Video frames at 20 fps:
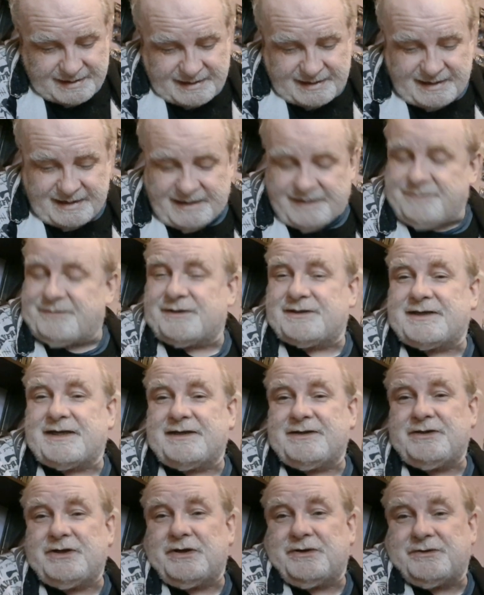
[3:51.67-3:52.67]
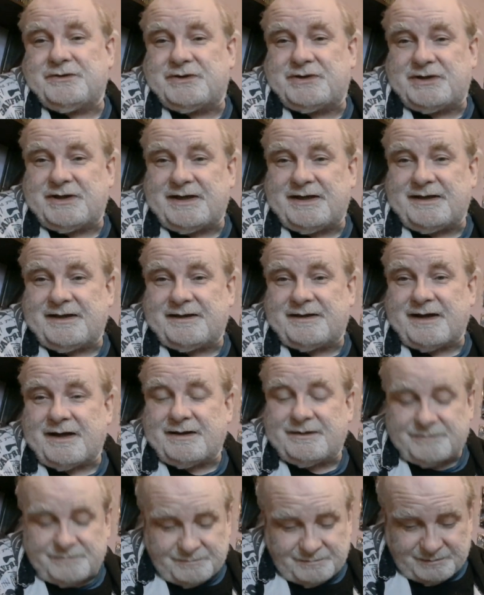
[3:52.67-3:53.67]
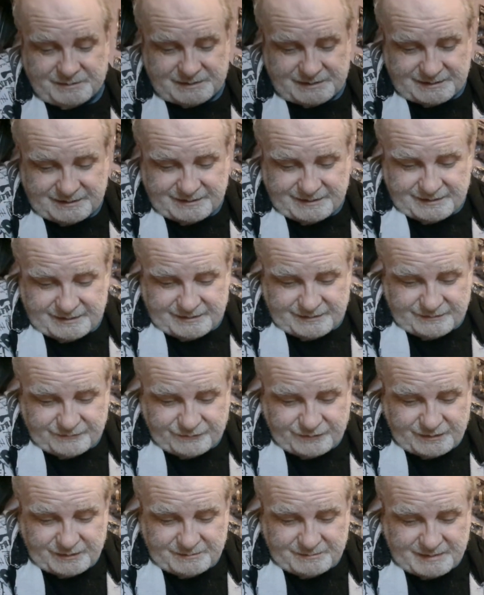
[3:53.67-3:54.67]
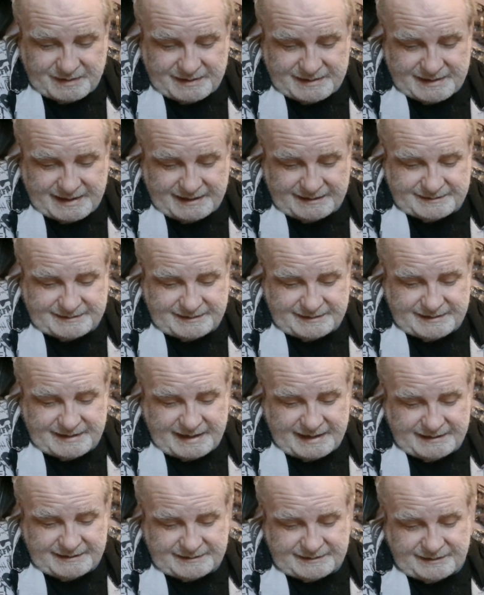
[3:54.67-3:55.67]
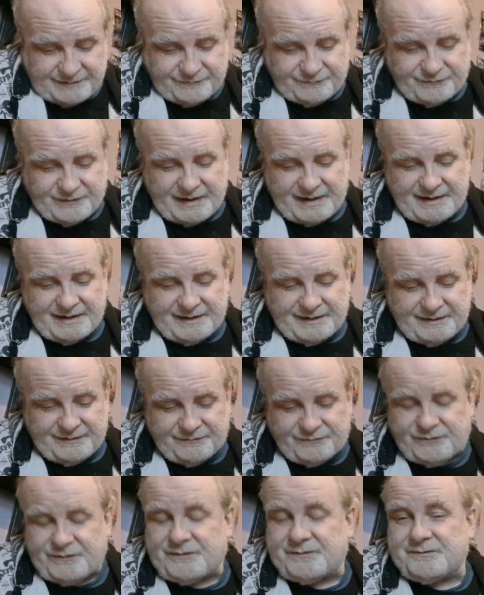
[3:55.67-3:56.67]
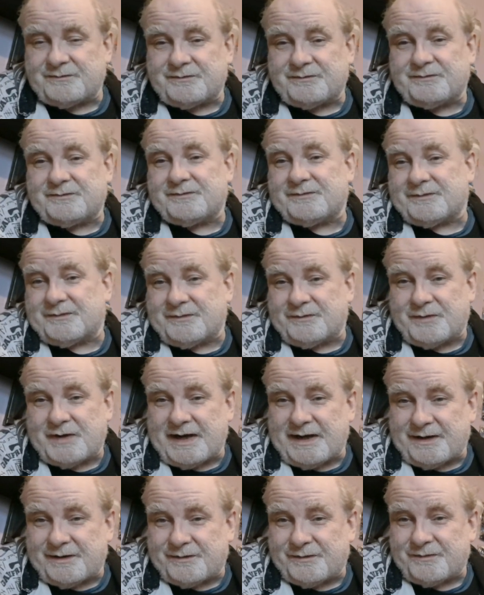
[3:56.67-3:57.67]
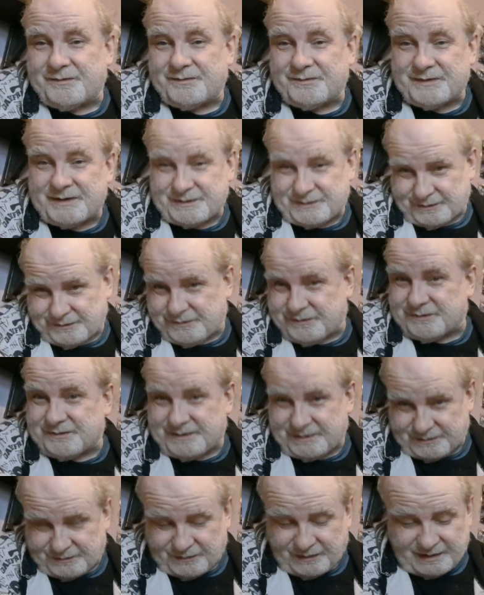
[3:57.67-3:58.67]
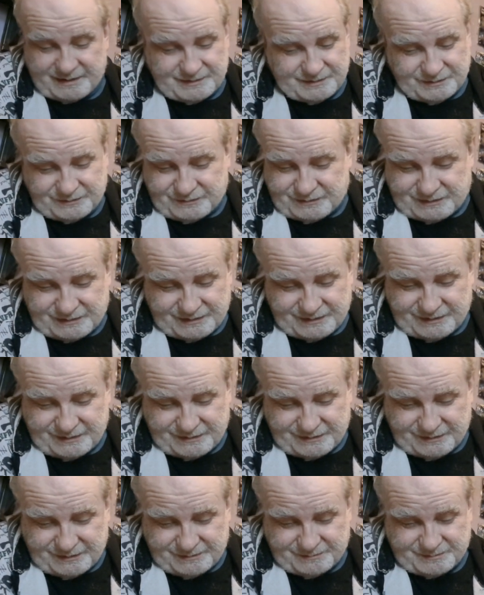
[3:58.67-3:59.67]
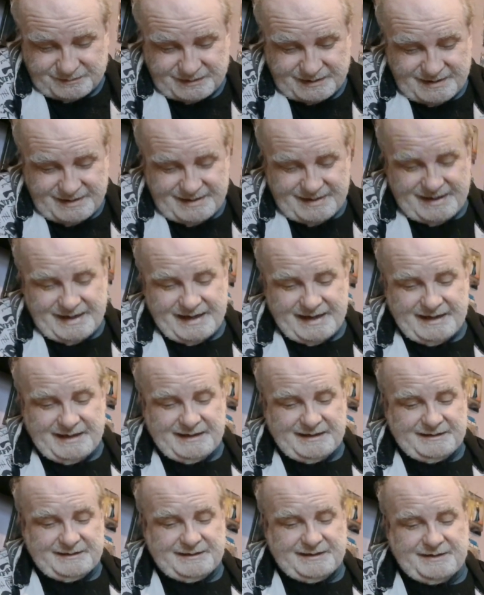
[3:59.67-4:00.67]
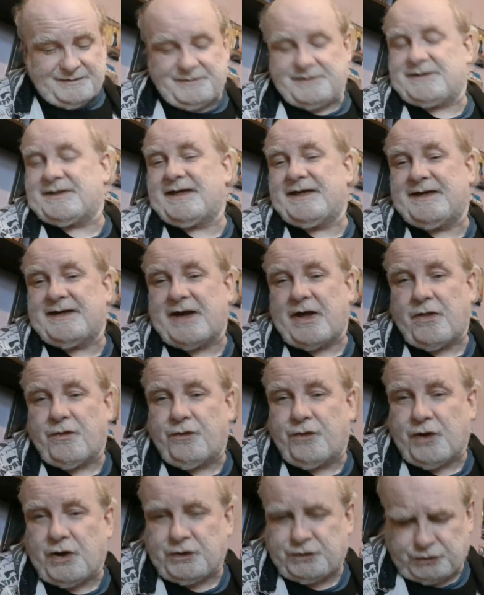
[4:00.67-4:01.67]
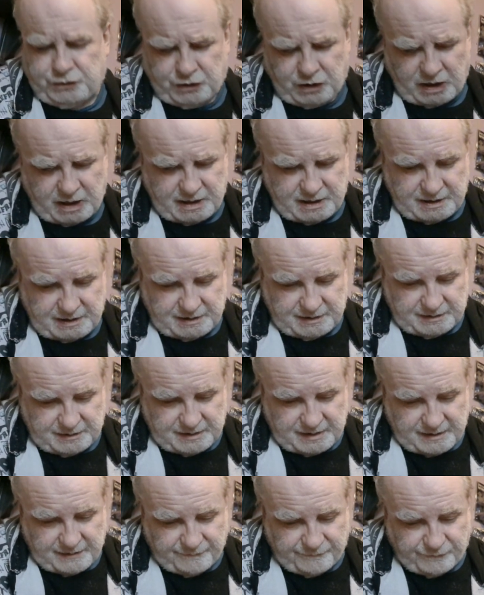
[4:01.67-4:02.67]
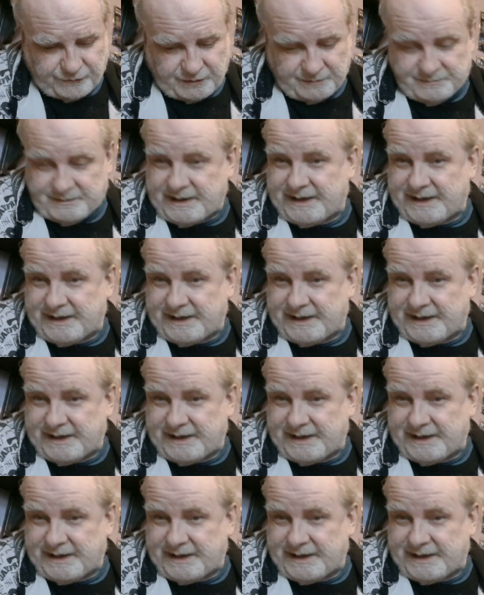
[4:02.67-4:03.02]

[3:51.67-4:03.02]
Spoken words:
He was in Young Sherlock Holmes from 1985. Wow, that's a great Young Sherlock Holmes. And he was in The Chain from